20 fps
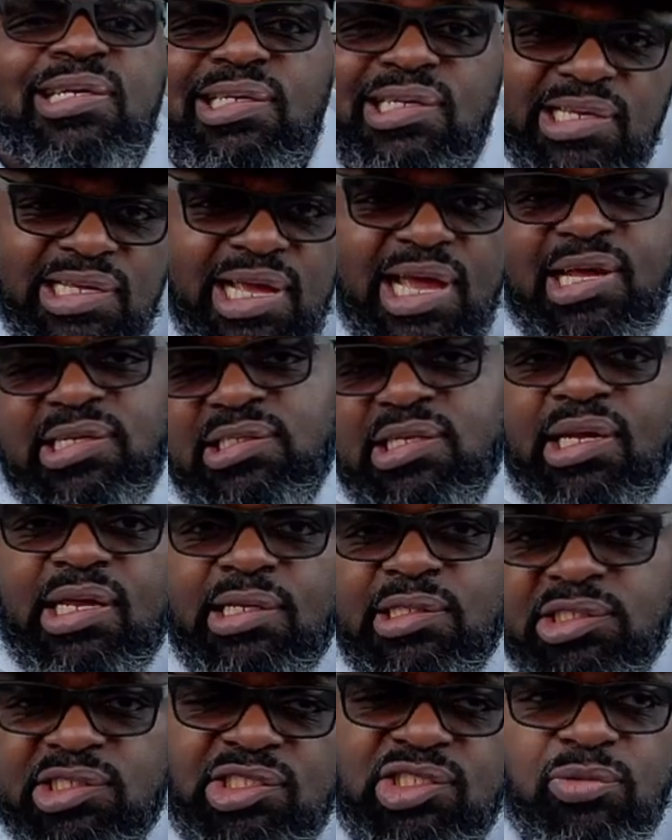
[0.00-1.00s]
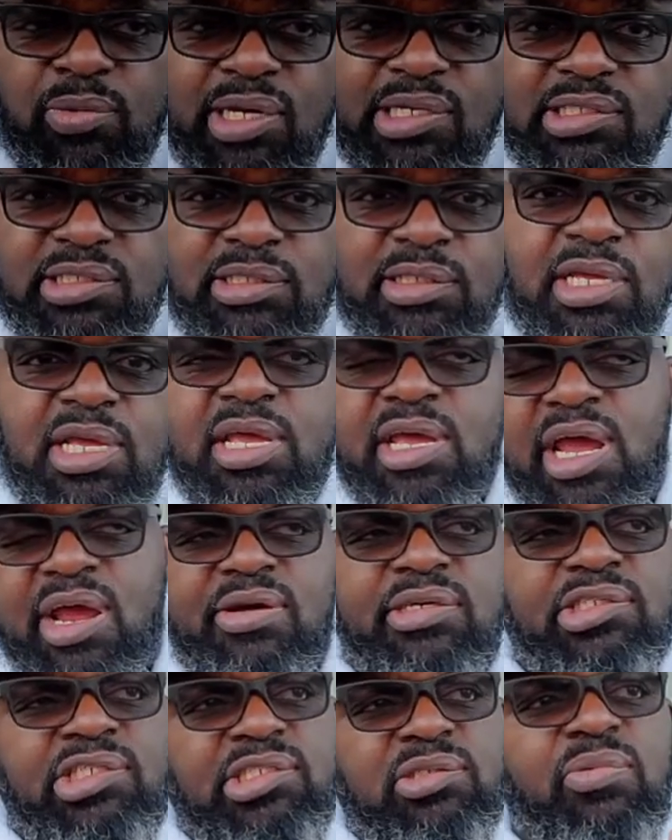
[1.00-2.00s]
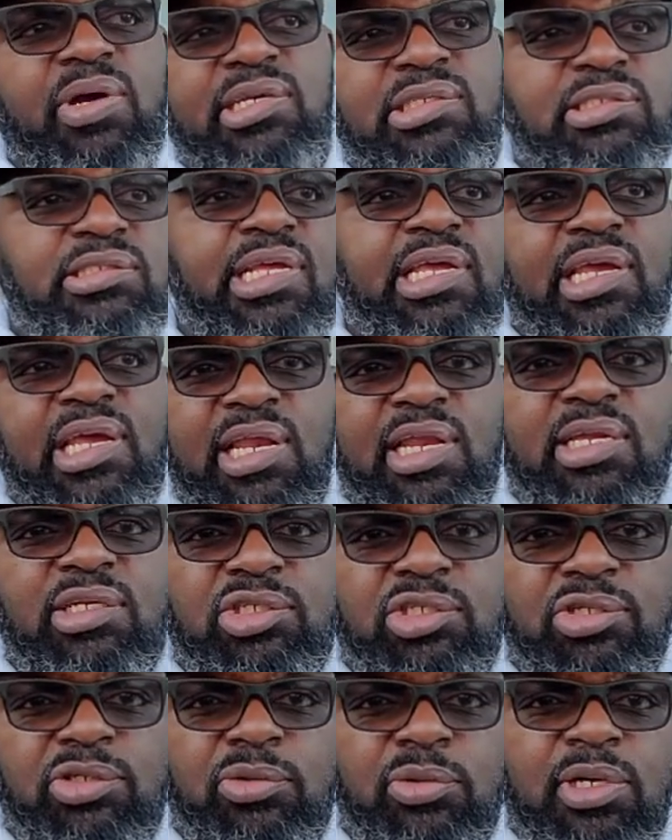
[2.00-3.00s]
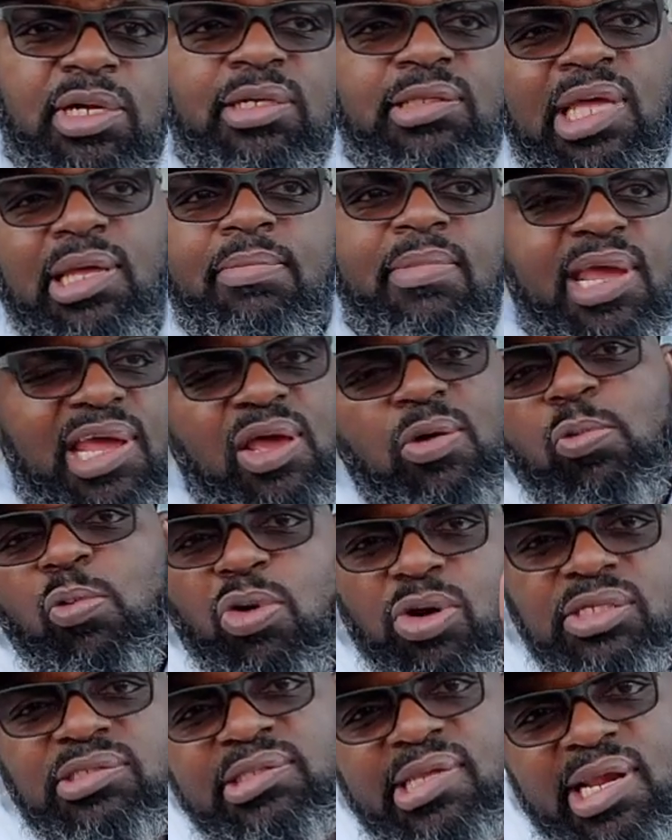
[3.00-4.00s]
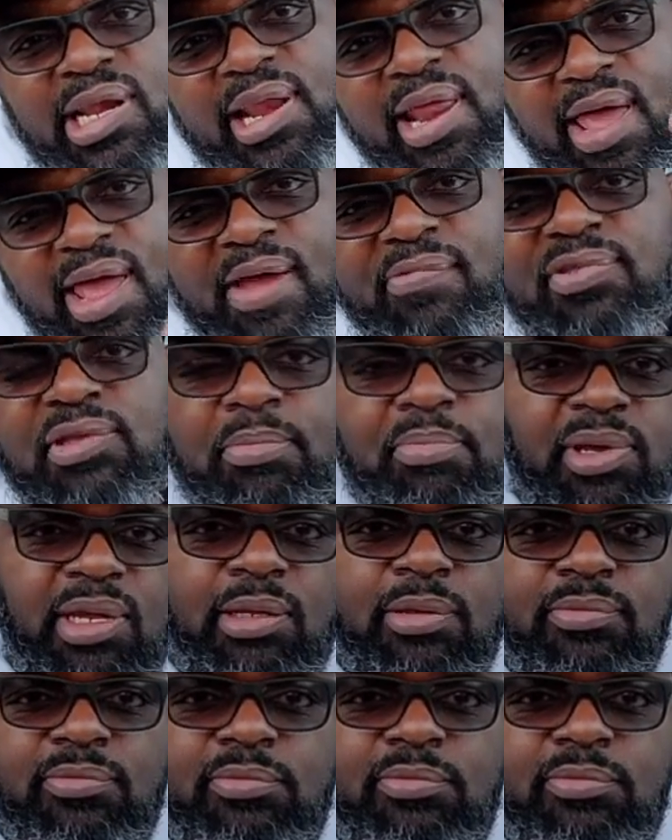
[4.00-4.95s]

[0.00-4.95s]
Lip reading: de-escalate a situation. Every situation they get into, they make it worse than it has to be.